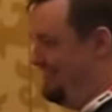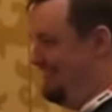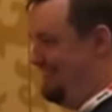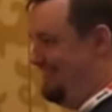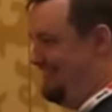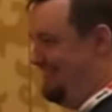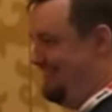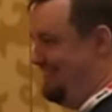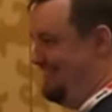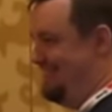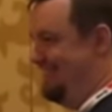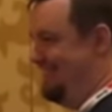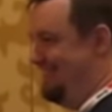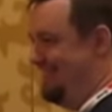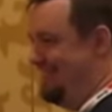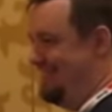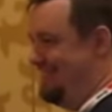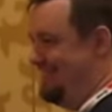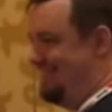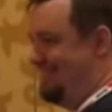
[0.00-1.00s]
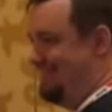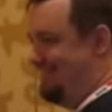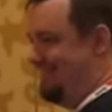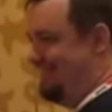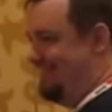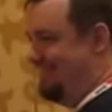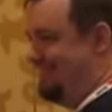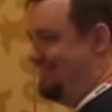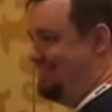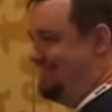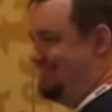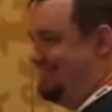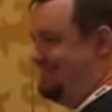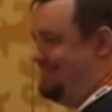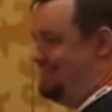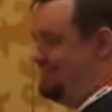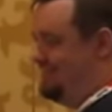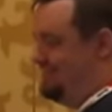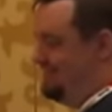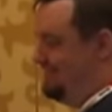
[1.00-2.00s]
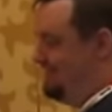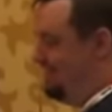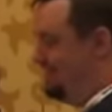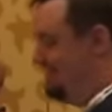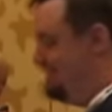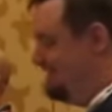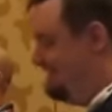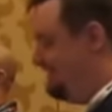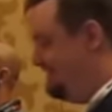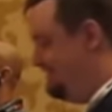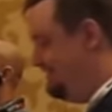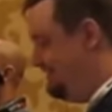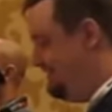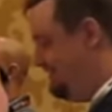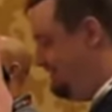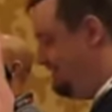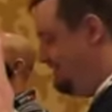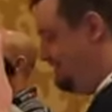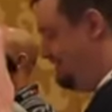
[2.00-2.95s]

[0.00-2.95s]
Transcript: [no speech]